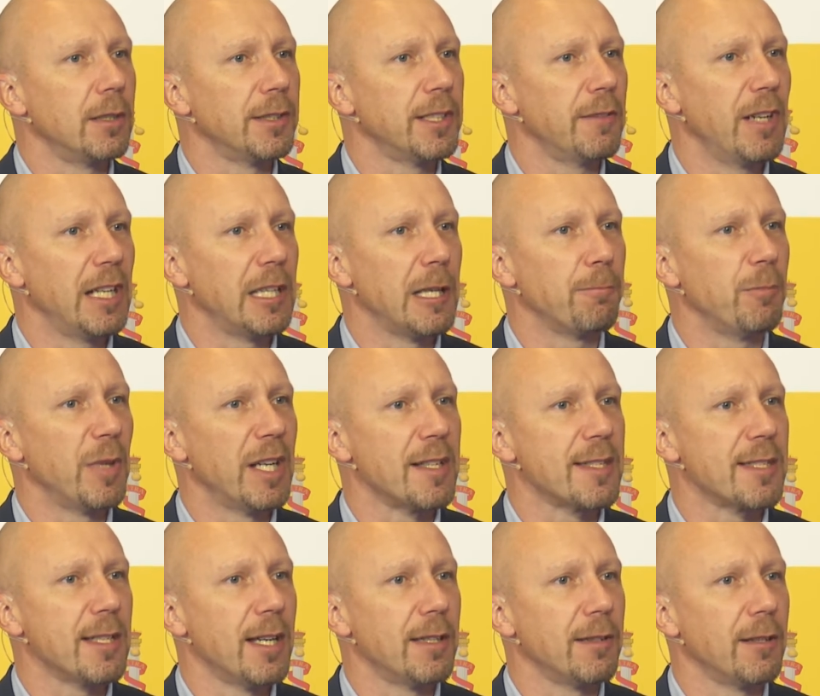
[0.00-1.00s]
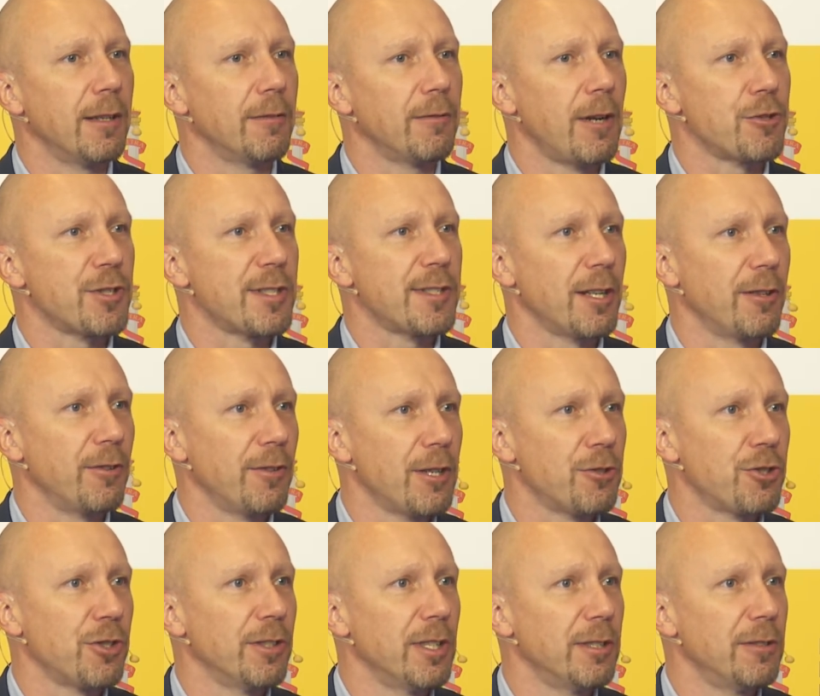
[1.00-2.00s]
developments and Russia's
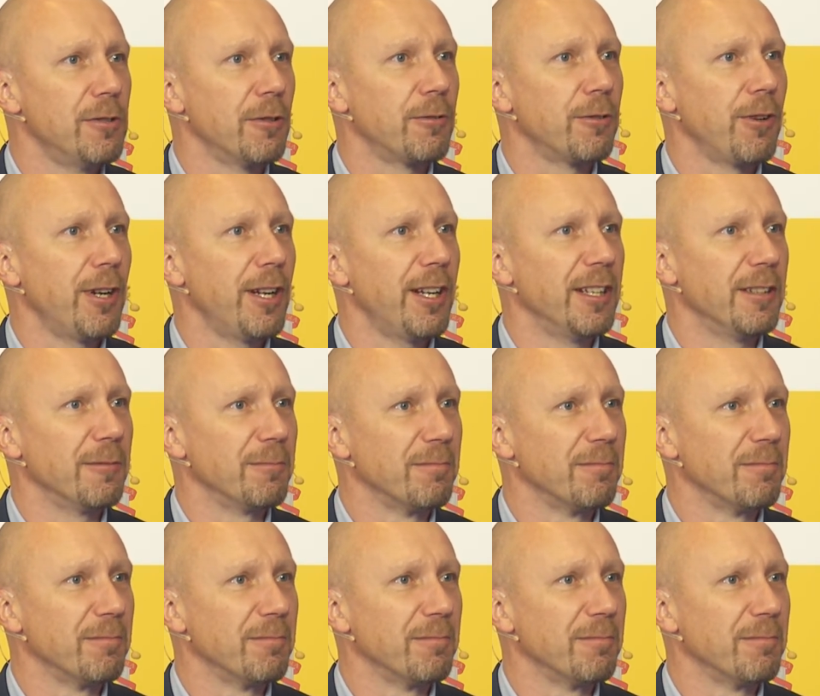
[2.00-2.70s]
aggression in Ukraine?